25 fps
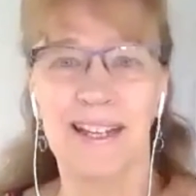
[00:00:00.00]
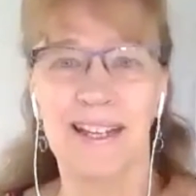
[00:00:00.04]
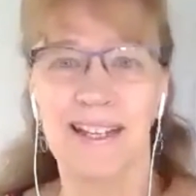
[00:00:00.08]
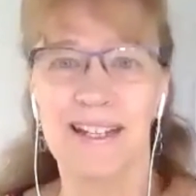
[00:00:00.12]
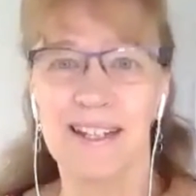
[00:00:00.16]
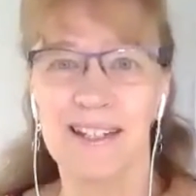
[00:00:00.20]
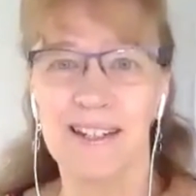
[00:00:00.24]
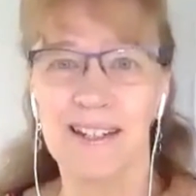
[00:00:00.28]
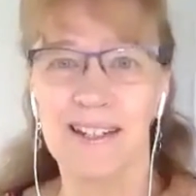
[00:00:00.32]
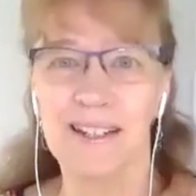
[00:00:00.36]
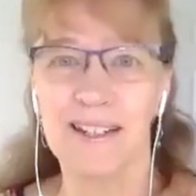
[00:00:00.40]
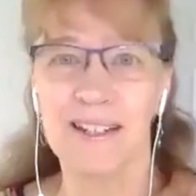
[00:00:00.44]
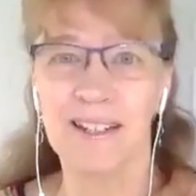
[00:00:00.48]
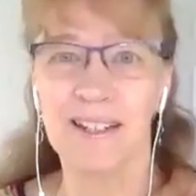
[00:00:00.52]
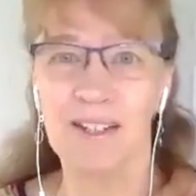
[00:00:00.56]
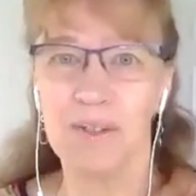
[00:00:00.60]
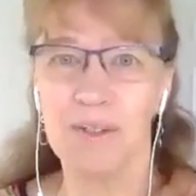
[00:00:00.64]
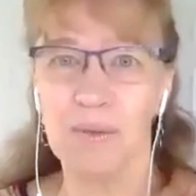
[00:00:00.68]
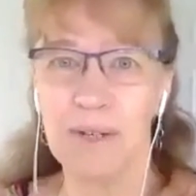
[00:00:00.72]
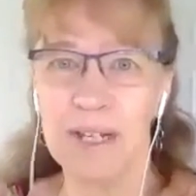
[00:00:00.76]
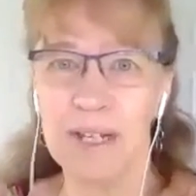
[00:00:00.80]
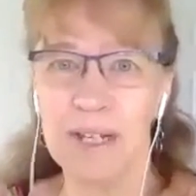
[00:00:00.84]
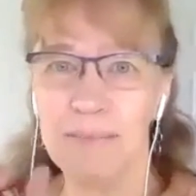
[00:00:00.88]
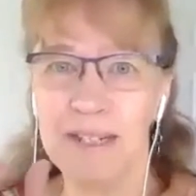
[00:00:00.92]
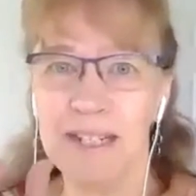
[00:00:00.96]
little
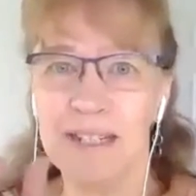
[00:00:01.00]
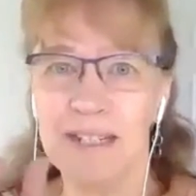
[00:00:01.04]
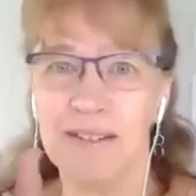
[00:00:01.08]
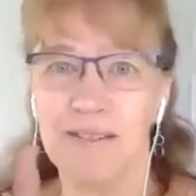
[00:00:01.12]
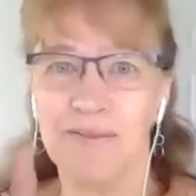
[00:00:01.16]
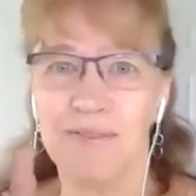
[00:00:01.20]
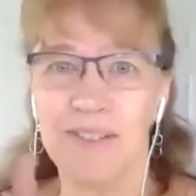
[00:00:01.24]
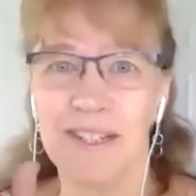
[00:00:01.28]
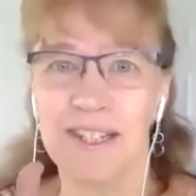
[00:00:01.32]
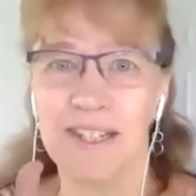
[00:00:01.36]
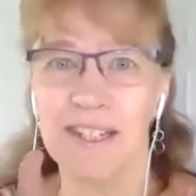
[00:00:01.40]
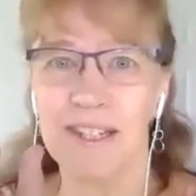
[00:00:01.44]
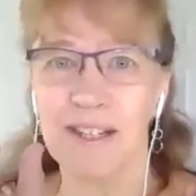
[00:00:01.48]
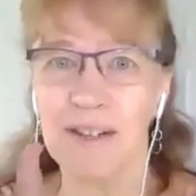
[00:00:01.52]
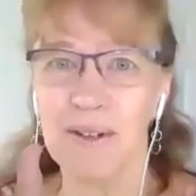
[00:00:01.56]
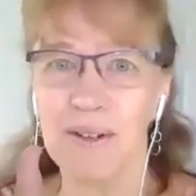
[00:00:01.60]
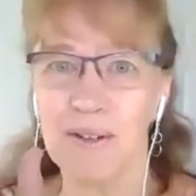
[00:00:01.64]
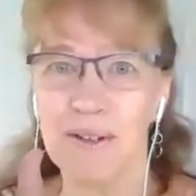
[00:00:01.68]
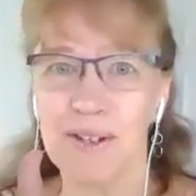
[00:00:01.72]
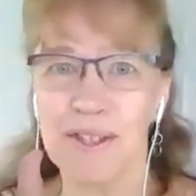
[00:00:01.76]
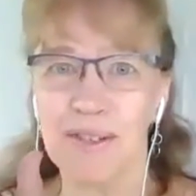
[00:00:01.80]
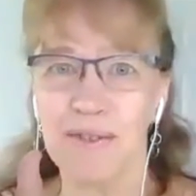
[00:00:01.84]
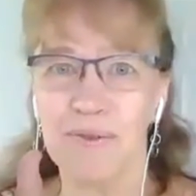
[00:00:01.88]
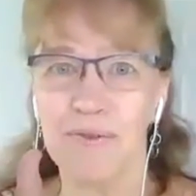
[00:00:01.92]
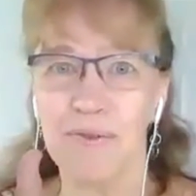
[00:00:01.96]
20-minute
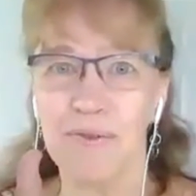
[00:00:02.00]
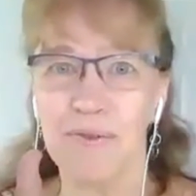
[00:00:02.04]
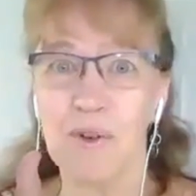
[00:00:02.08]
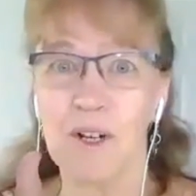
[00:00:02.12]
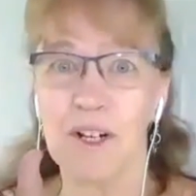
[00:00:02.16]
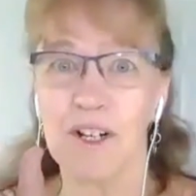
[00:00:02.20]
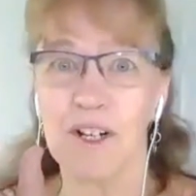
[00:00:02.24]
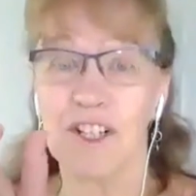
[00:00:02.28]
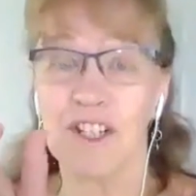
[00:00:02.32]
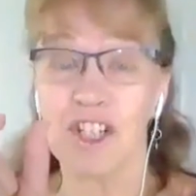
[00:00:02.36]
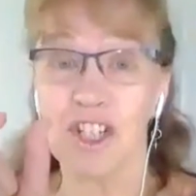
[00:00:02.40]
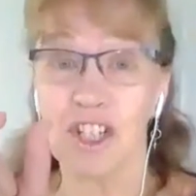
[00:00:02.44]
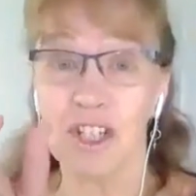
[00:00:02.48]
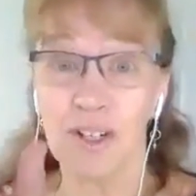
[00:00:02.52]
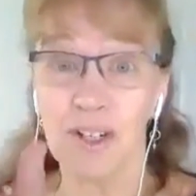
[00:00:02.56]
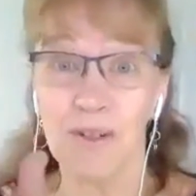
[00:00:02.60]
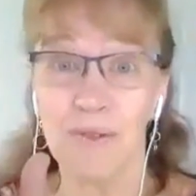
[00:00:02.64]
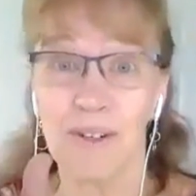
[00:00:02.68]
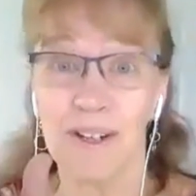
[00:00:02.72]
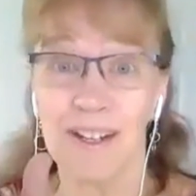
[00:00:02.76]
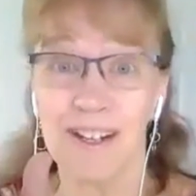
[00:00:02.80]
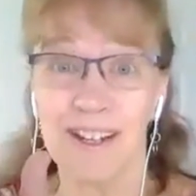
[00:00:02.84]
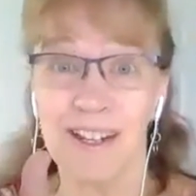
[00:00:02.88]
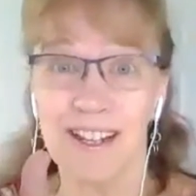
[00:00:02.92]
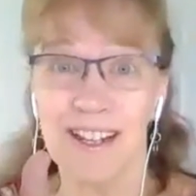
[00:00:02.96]
videos for
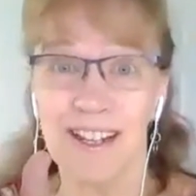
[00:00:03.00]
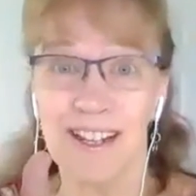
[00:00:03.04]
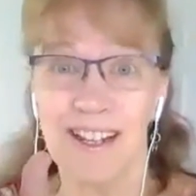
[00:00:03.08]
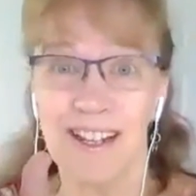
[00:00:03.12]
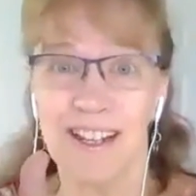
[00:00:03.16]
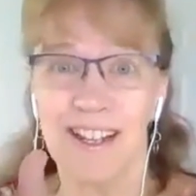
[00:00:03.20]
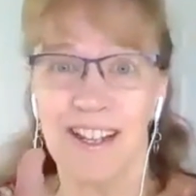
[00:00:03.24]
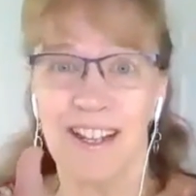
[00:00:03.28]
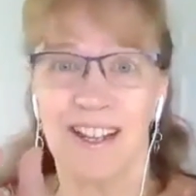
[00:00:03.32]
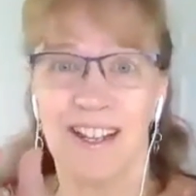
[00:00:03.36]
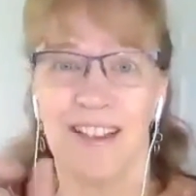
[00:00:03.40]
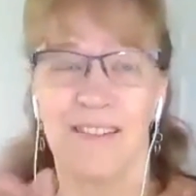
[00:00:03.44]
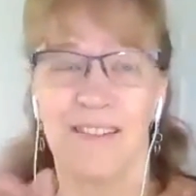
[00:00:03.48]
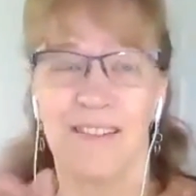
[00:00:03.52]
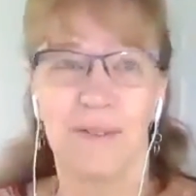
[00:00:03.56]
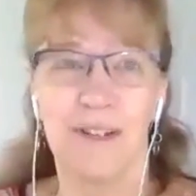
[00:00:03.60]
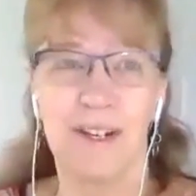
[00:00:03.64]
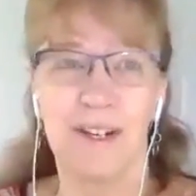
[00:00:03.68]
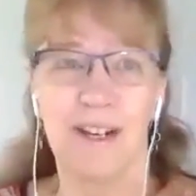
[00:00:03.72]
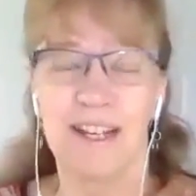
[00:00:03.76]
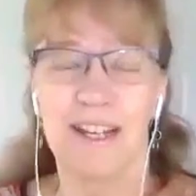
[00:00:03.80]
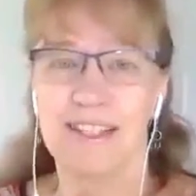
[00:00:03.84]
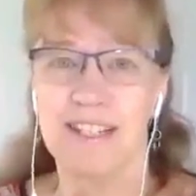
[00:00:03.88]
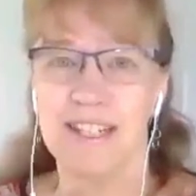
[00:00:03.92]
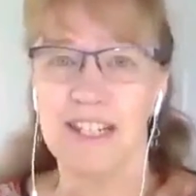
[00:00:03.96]
children
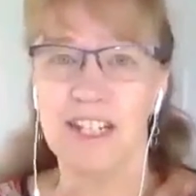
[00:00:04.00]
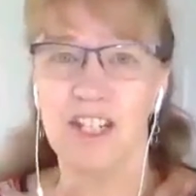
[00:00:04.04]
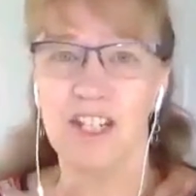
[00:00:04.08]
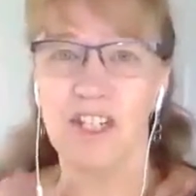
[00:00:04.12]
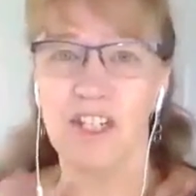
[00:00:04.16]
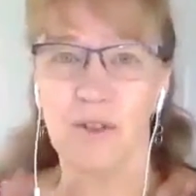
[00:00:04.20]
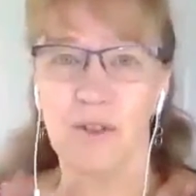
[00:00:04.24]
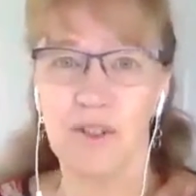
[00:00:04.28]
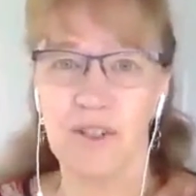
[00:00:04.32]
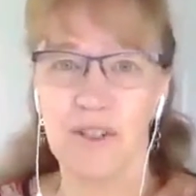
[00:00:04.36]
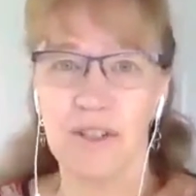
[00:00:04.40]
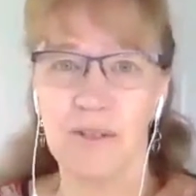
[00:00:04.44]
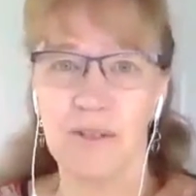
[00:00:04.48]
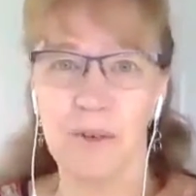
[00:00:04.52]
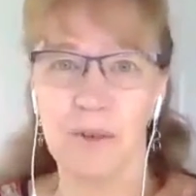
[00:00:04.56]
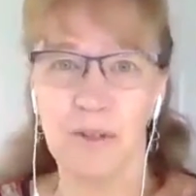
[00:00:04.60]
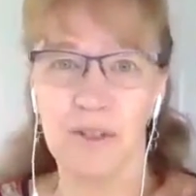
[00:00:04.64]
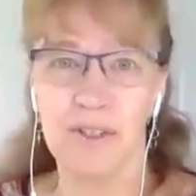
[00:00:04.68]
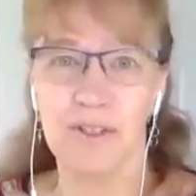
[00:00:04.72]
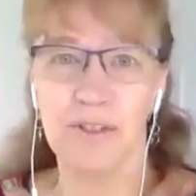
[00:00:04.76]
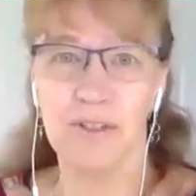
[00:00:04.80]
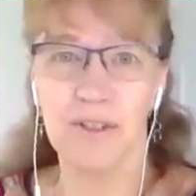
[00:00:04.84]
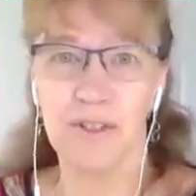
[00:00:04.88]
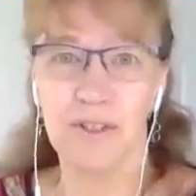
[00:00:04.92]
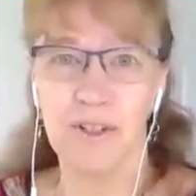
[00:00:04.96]
where I teach social
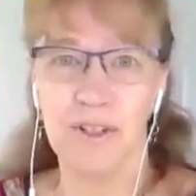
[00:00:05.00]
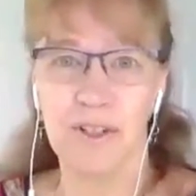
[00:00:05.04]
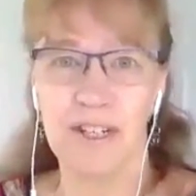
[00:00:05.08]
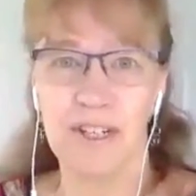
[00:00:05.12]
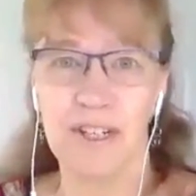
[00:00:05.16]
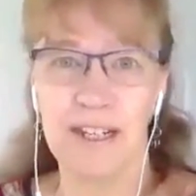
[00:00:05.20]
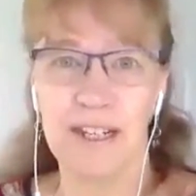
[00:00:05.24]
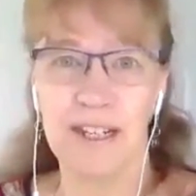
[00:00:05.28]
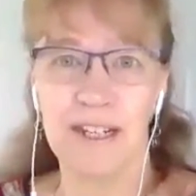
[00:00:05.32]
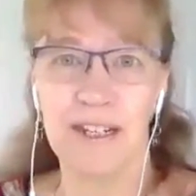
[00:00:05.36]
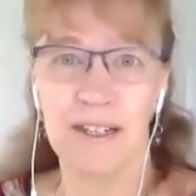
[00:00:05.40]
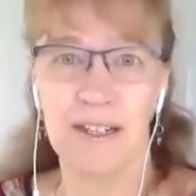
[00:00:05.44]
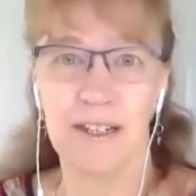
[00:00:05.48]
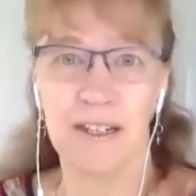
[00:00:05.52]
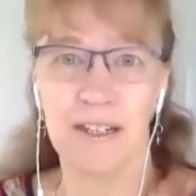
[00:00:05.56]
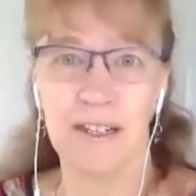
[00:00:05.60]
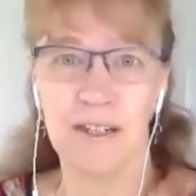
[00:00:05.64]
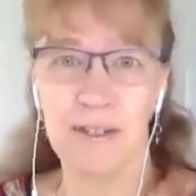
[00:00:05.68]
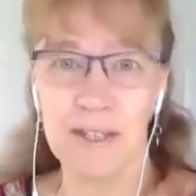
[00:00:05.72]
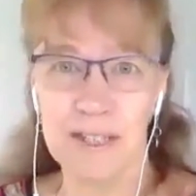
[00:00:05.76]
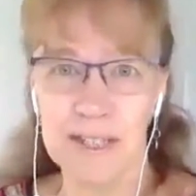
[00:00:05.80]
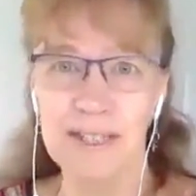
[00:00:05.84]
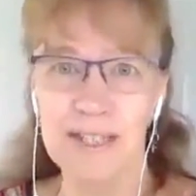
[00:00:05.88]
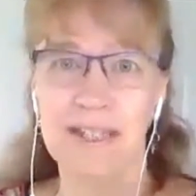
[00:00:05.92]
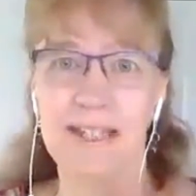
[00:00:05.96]
emotional learning
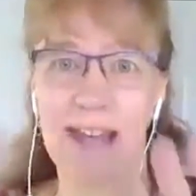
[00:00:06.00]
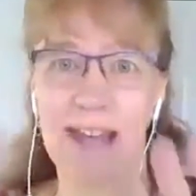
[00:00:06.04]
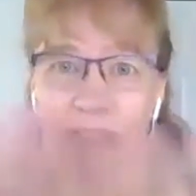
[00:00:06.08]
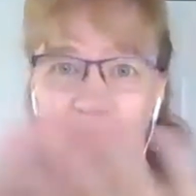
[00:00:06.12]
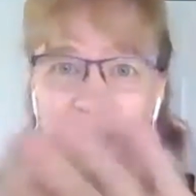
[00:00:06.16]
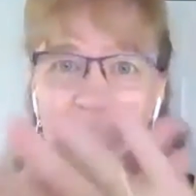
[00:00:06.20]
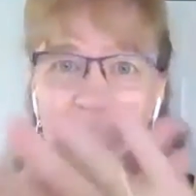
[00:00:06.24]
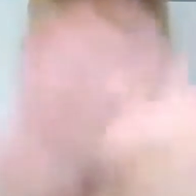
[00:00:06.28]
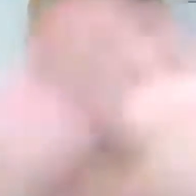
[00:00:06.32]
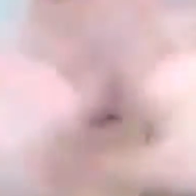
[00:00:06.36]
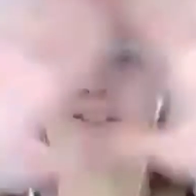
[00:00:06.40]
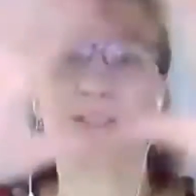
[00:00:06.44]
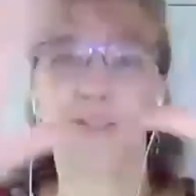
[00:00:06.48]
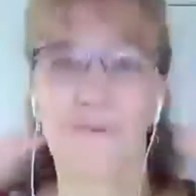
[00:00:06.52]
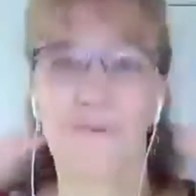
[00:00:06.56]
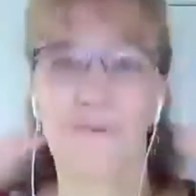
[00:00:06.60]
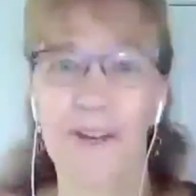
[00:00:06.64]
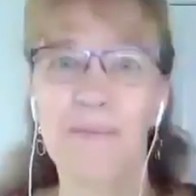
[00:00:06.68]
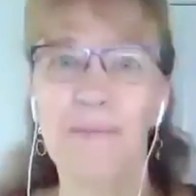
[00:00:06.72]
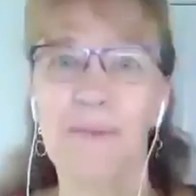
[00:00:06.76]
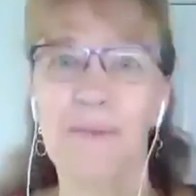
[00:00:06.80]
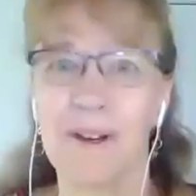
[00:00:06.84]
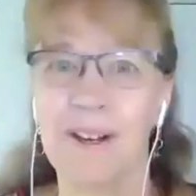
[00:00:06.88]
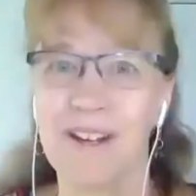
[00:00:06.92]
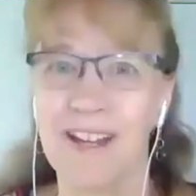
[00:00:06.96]
using Castle's
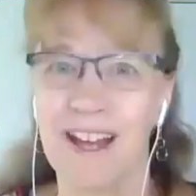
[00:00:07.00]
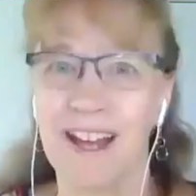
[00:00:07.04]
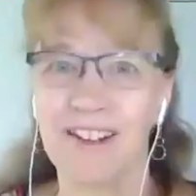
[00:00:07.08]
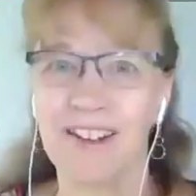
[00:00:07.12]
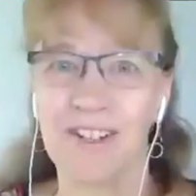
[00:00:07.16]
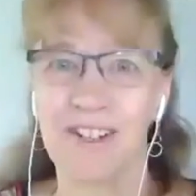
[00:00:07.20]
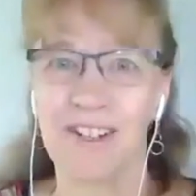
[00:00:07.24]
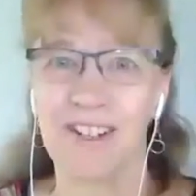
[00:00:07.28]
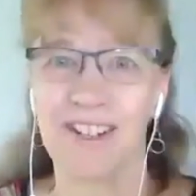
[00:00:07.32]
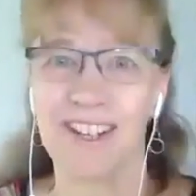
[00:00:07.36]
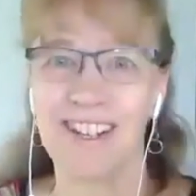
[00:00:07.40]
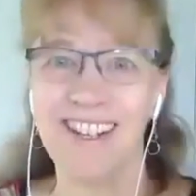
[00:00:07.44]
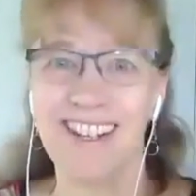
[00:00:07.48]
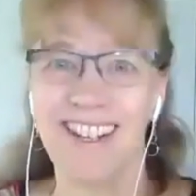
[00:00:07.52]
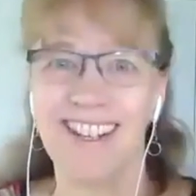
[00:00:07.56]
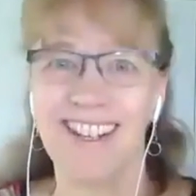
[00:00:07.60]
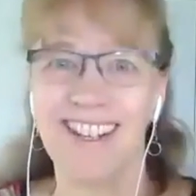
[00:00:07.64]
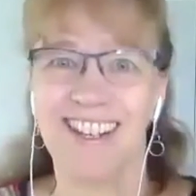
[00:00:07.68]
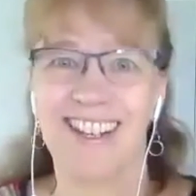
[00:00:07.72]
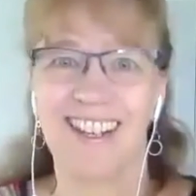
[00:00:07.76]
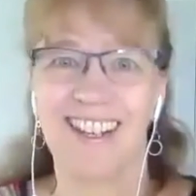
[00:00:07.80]
framework, actually.